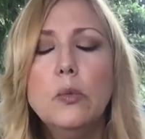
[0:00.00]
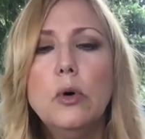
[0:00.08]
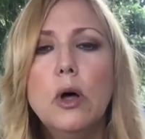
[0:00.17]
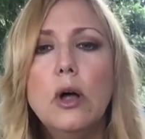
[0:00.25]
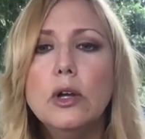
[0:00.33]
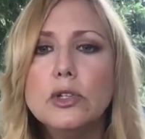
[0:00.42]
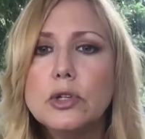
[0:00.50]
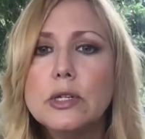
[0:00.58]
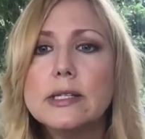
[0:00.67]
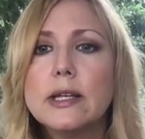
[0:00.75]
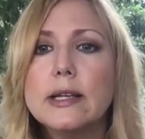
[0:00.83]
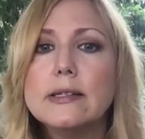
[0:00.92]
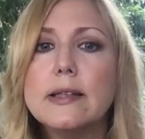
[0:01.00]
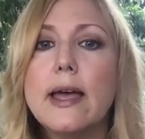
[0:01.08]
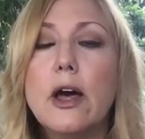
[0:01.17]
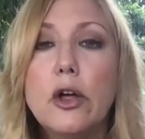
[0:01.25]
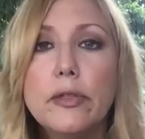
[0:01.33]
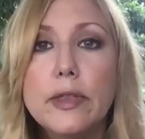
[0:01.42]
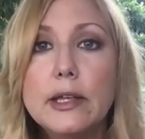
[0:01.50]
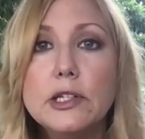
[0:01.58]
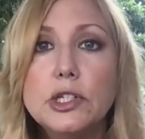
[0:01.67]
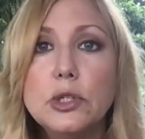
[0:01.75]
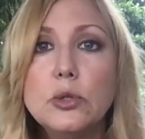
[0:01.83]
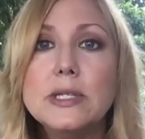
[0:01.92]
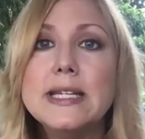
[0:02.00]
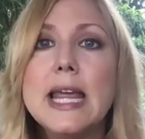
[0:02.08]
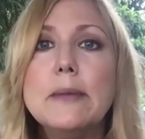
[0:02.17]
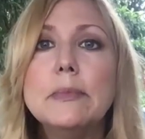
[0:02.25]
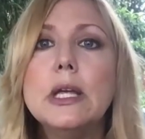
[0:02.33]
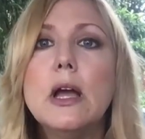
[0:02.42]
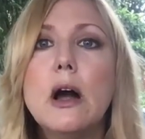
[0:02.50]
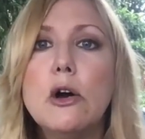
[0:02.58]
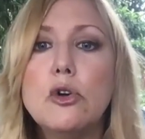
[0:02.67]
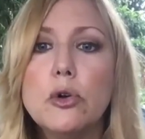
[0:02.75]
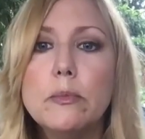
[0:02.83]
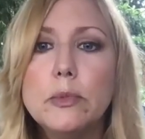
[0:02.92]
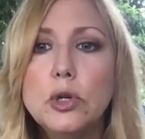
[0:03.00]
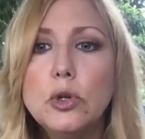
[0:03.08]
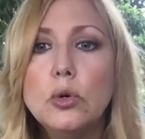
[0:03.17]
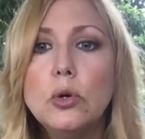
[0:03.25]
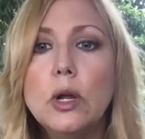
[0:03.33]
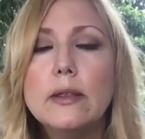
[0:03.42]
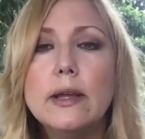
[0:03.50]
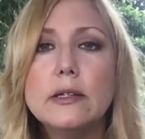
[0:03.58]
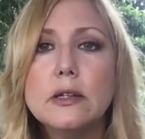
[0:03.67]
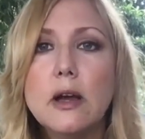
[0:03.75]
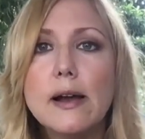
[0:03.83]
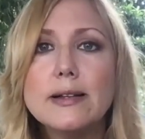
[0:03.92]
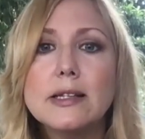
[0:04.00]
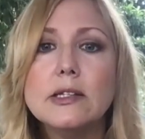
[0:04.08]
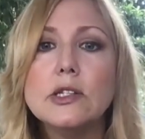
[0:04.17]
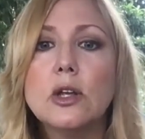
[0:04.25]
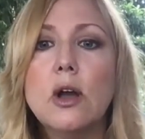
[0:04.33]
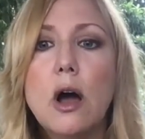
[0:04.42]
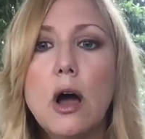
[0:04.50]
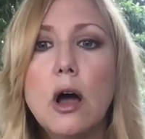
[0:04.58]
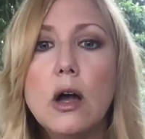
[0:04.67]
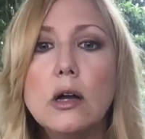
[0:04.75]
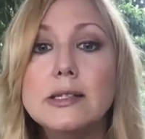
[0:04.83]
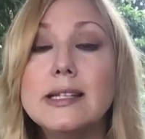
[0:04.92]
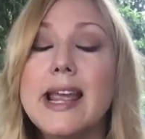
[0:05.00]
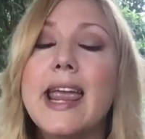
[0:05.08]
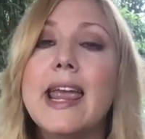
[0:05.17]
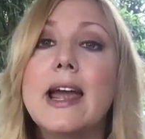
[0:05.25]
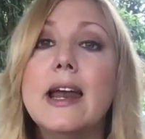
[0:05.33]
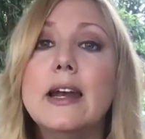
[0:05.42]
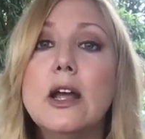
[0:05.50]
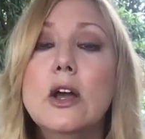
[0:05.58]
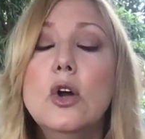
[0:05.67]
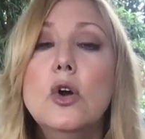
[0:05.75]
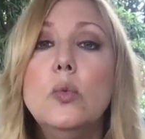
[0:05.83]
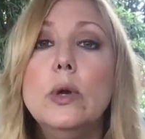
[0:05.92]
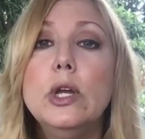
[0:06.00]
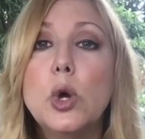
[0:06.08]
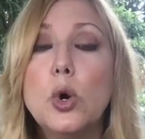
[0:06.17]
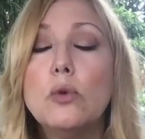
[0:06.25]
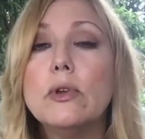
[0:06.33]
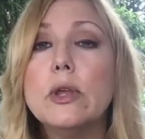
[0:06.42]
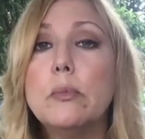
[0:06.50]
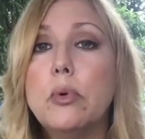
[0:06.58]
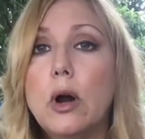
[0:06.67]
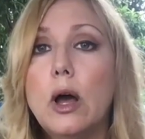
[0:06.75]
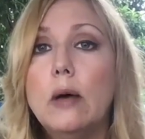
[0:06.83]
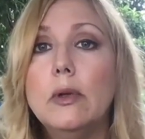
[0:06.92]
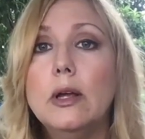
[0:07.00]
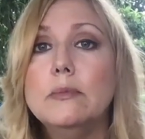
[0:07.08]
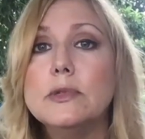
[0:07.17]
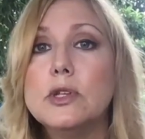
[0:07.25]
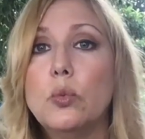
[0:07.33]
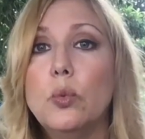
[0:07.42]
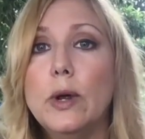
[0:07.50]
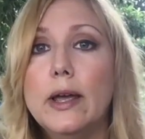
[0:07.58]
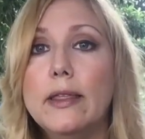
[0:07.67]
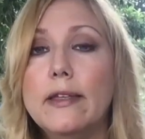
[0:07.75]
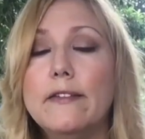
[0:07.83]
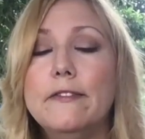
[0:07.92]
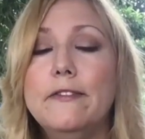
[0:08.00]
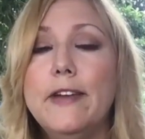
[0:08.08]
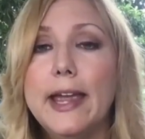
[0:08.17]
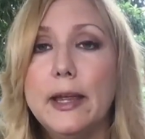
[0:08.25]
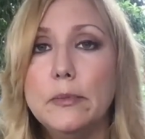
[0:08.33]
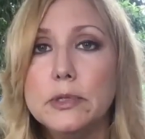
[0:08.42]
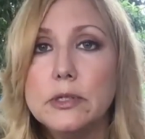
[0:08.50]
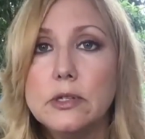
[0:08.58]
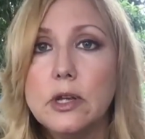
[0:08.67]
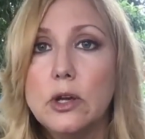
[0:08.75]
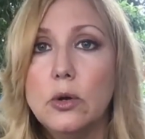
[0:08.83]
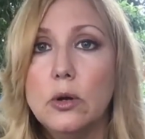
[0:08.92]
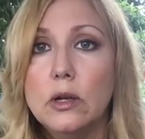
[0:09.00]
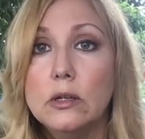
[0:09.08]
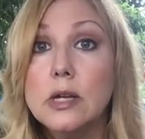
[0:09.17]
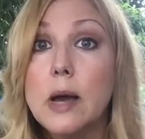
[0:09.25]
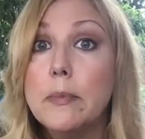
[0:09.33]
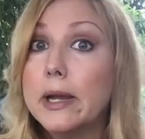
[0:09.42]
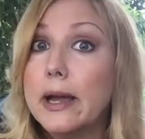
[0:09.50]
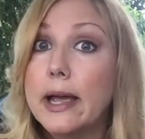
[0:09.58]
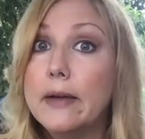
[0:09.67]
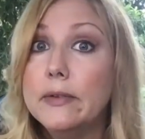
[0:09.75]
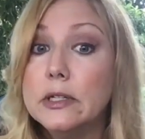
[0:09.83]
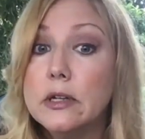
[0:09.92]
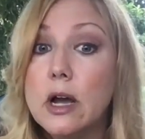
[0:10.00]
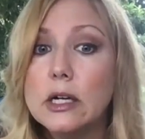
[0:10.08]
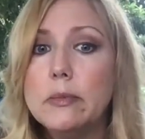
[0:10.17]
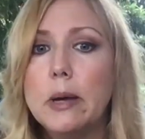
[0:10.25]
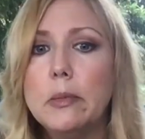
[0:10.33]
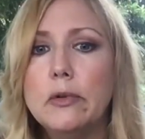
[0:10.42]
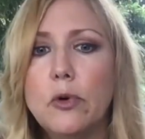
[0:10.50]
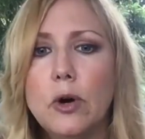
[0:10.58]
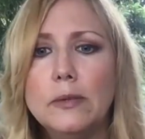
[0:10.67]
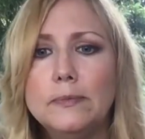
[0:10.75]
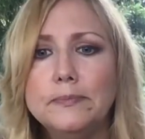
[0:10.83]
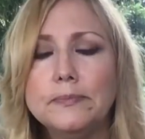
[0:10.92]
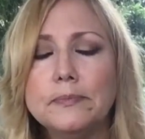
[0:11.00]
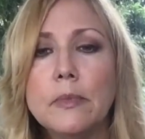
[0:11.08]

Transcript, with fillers: We'll also discuss the health issues, namely autoimmune, that toxins cause, and we go over the problems with vapes, so a topic I haven't talked about before.